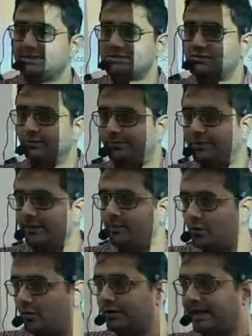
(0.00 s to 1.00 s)
the
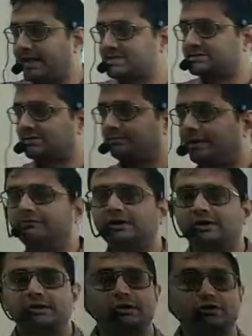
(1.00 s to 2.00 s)
Supreme Court has the
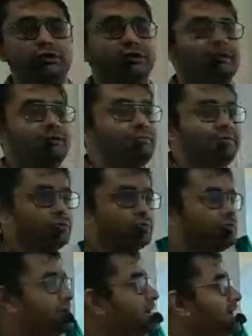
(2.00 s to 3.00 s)
power to
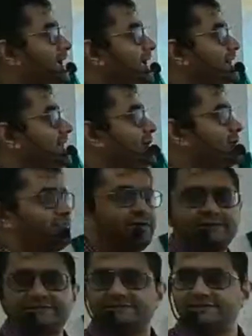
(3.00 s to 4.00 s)
review any of
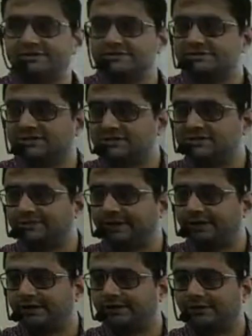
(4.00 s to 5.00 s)
its
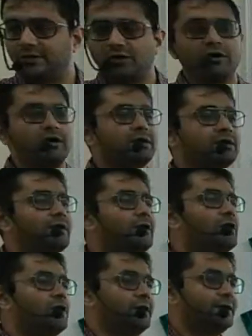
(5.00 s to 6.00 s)
judgment
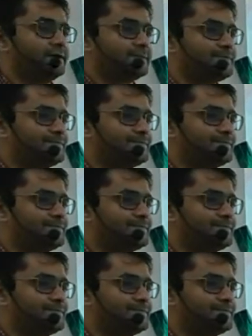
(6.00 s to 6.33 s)
or order.